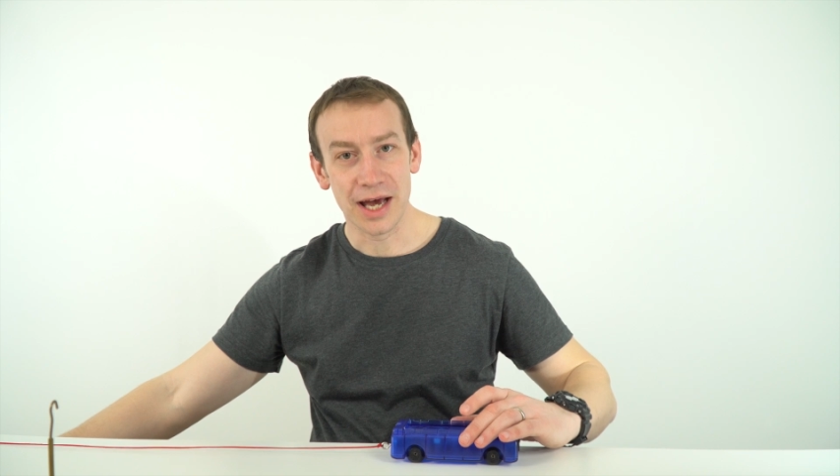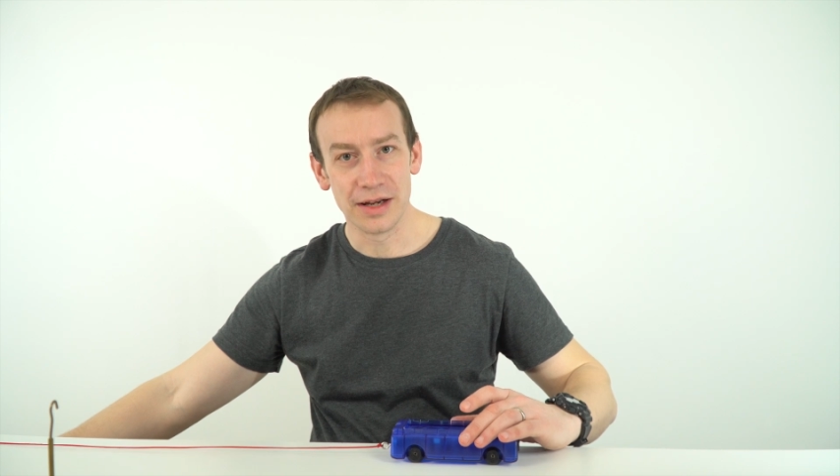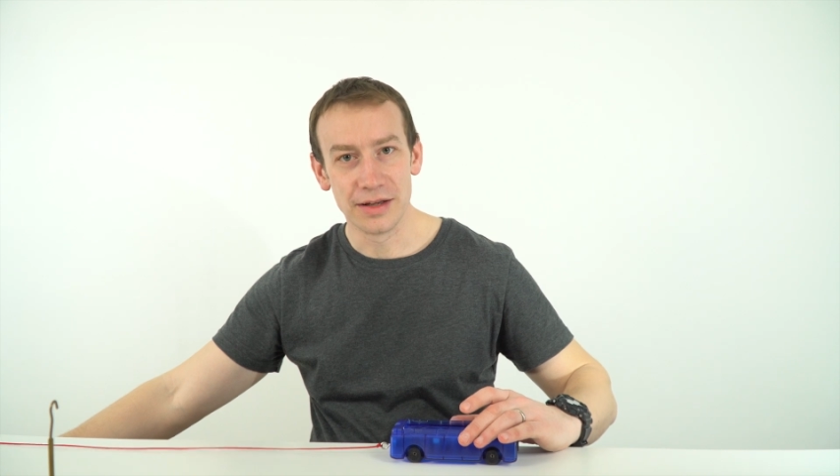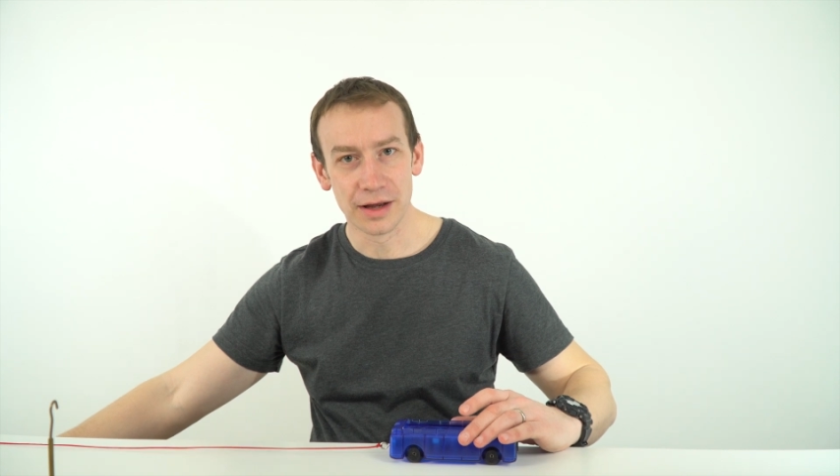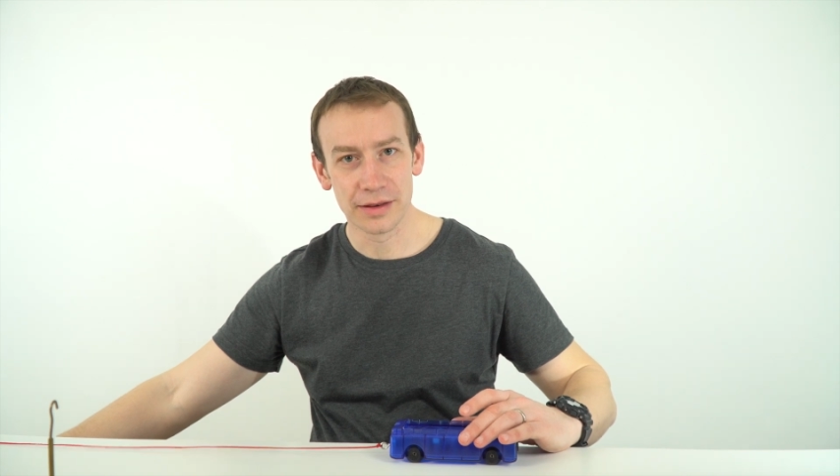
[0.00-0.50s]

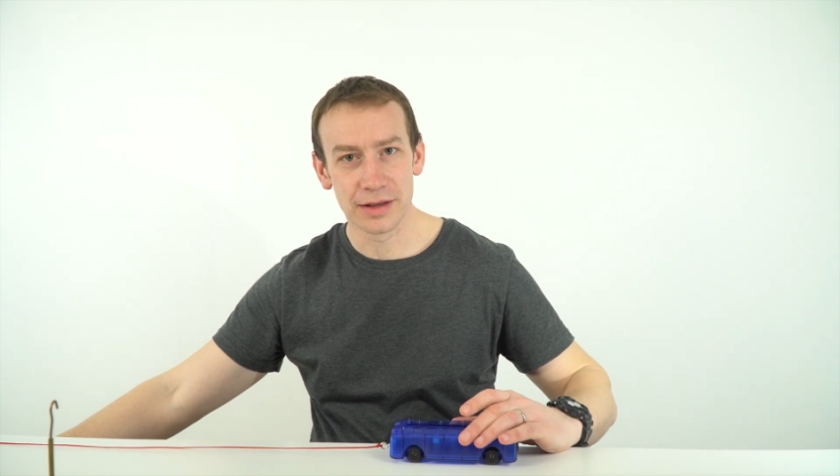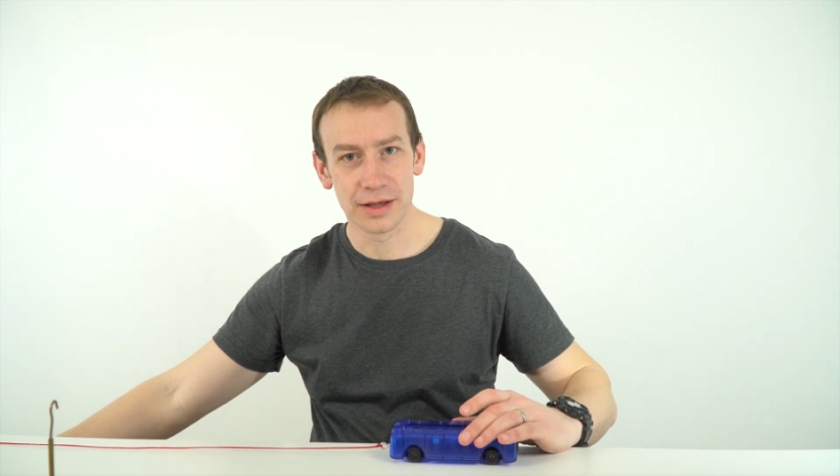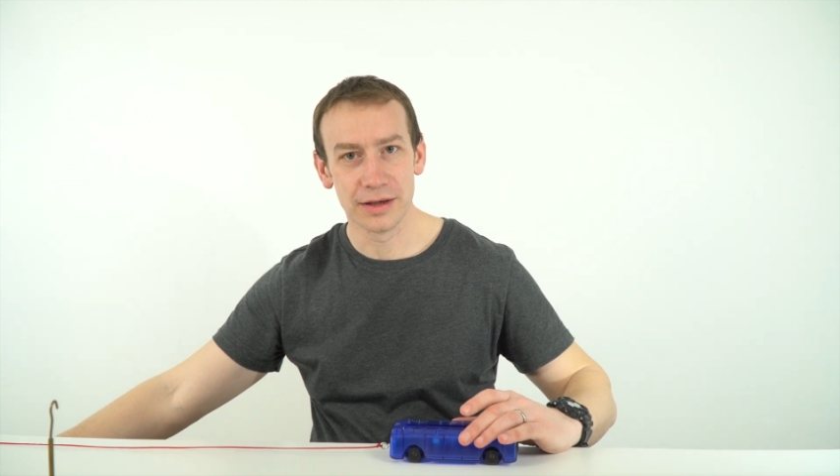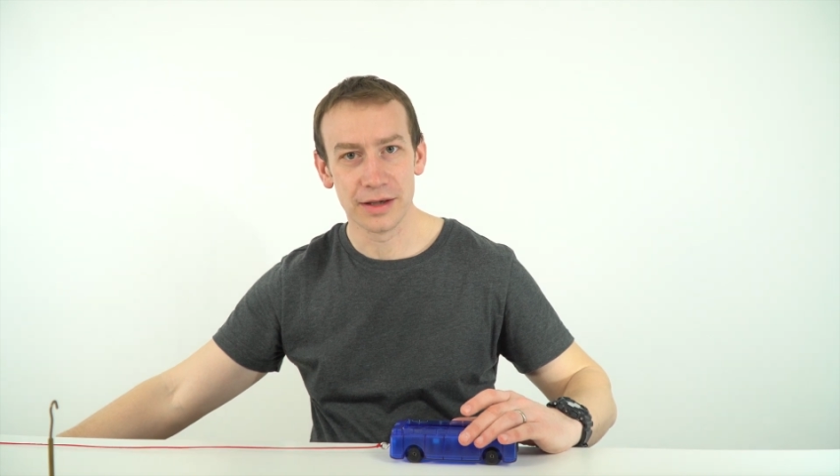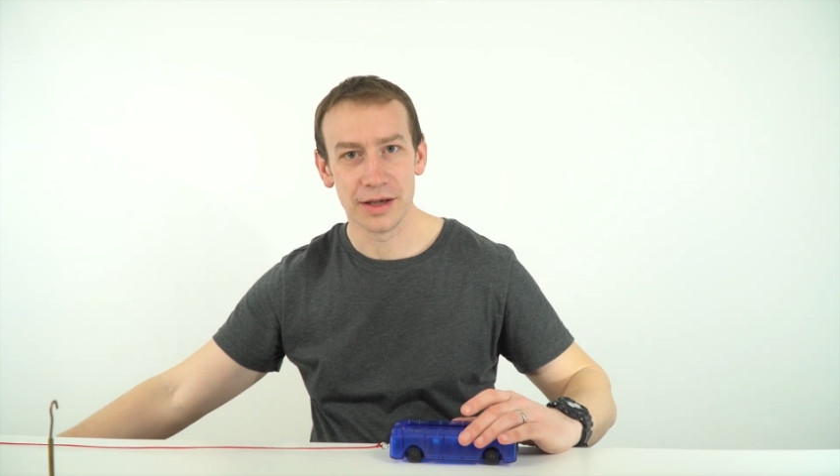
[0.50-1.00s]
and
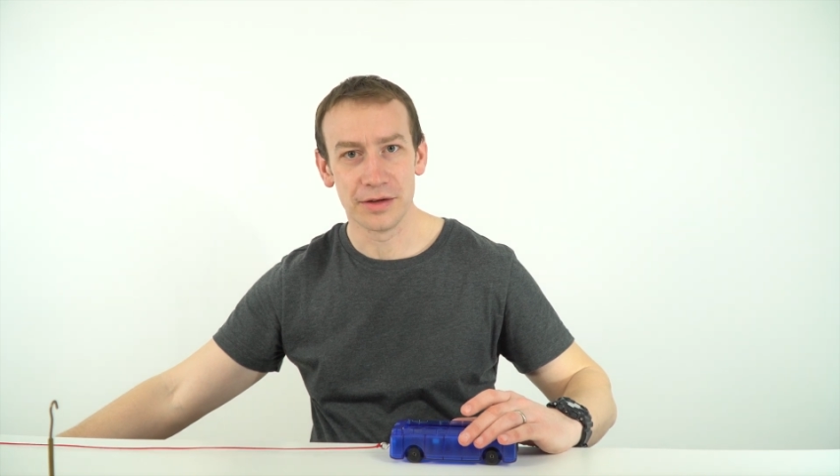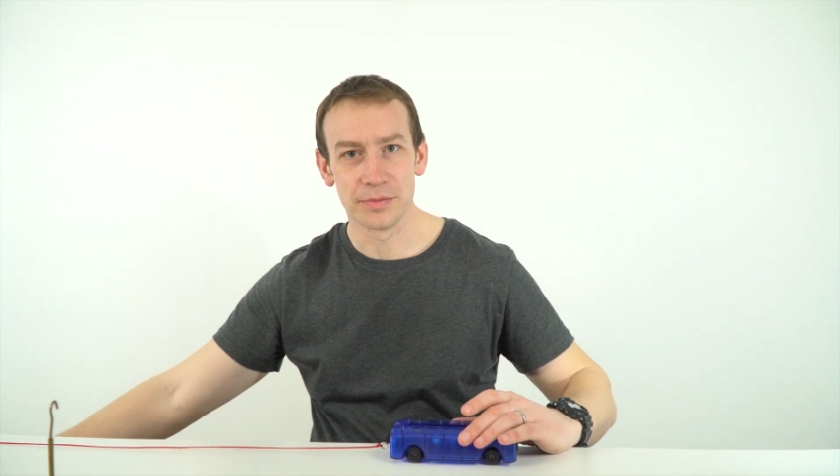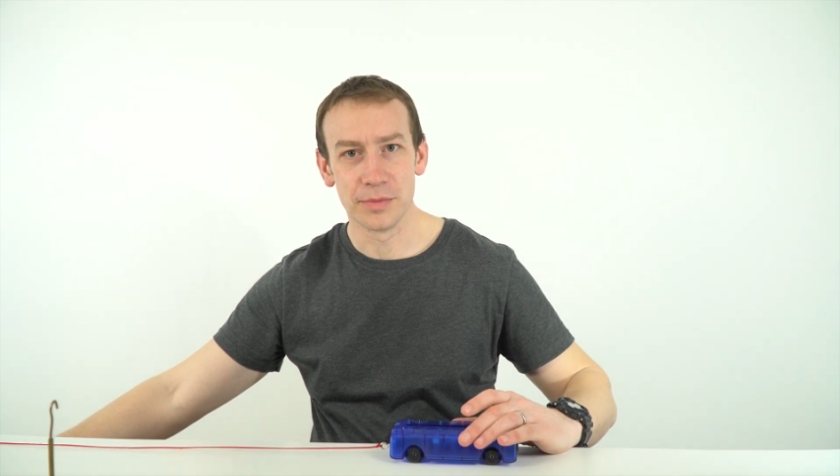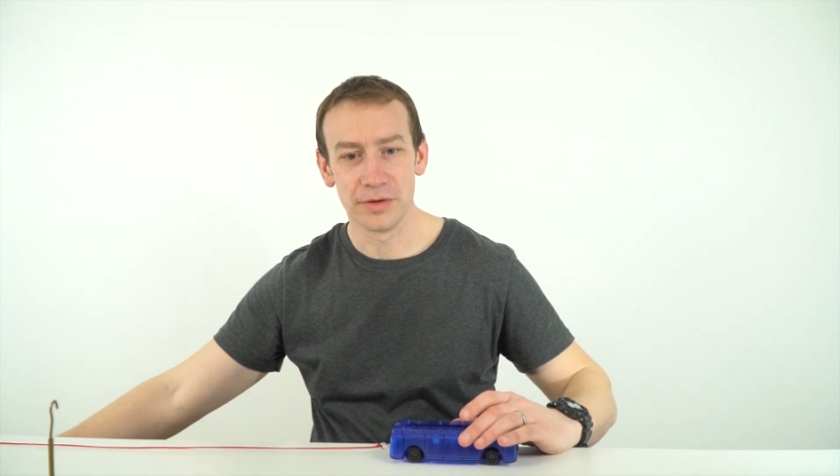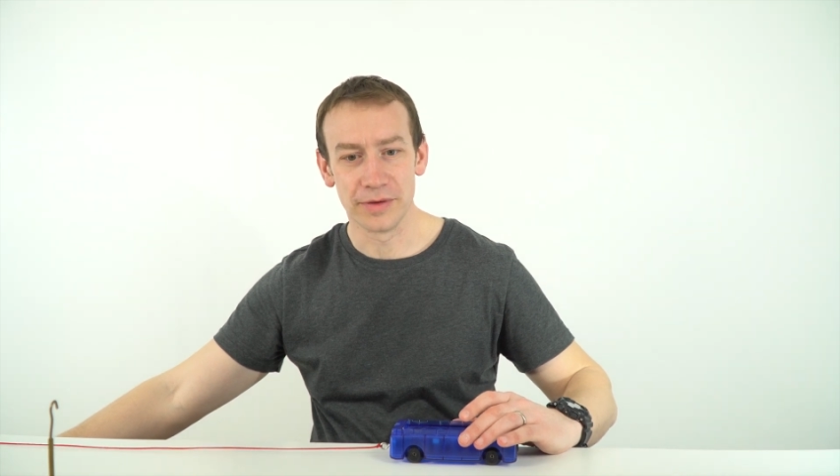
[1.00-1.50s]
nothing
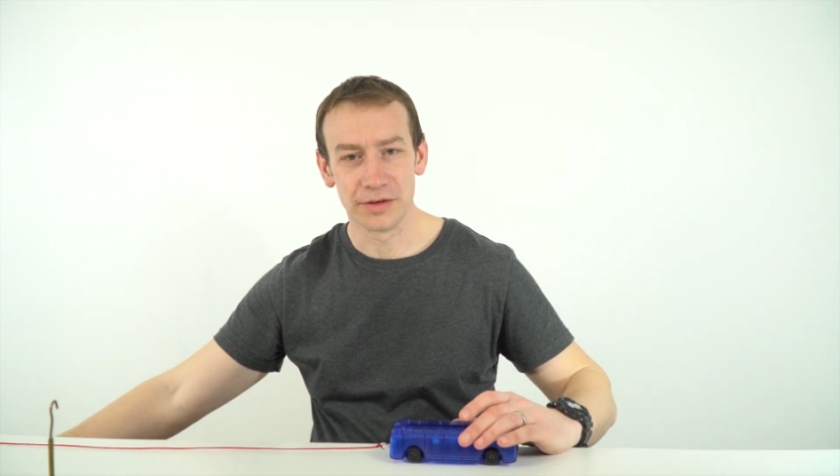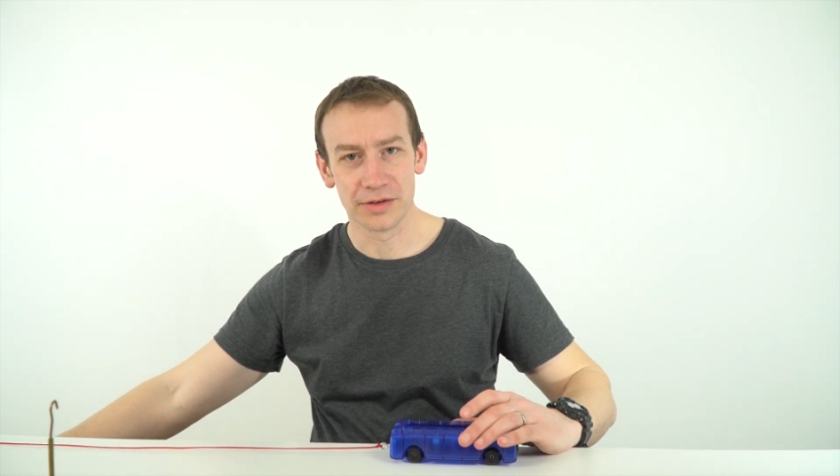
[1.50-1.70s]
is moving.